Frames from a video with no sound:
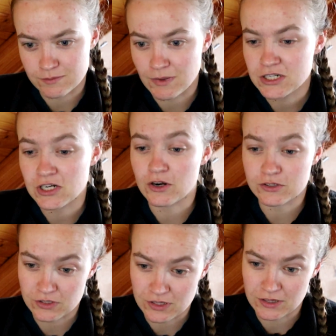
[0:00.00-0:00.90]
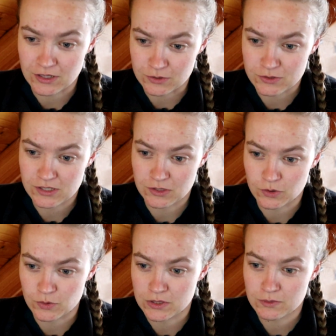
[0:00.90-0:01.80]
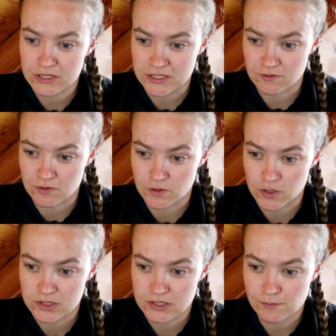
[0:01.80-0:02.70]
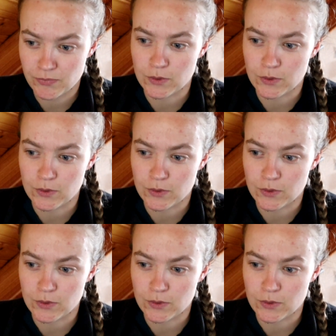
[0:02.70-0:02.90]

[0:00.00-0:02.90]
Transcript: much larger than those that grew in the rest of the forest.